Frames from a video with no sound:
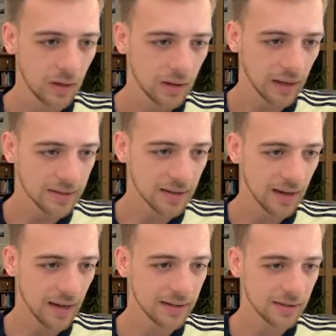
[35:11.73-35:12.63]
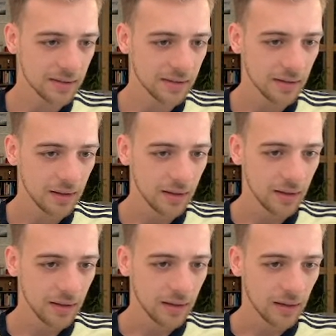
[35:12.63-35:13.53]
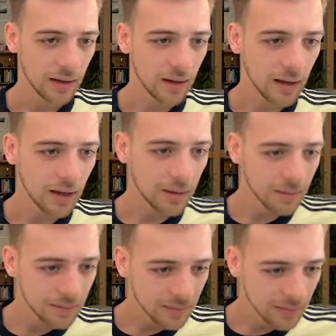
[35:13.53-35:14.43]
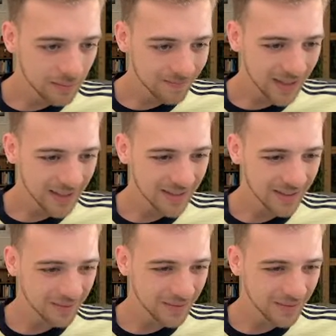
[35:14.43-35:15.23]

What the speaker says: Okay, tight ends. Things like